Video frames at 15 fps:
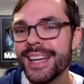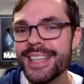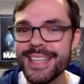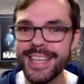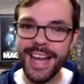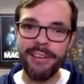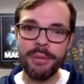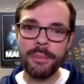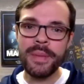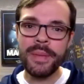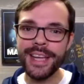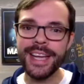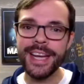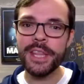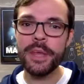Said I have a
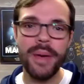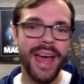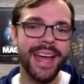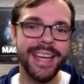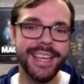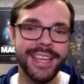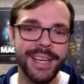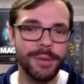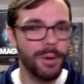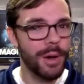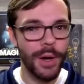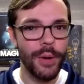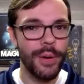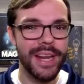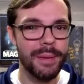million in the bank.
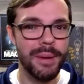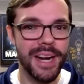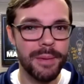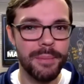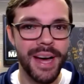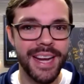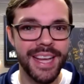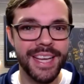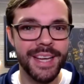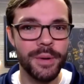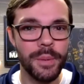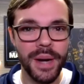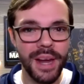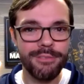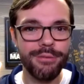Won't owe anybody money
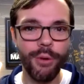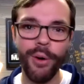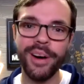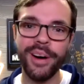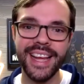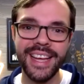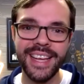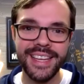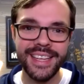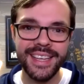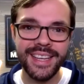when I'm 40.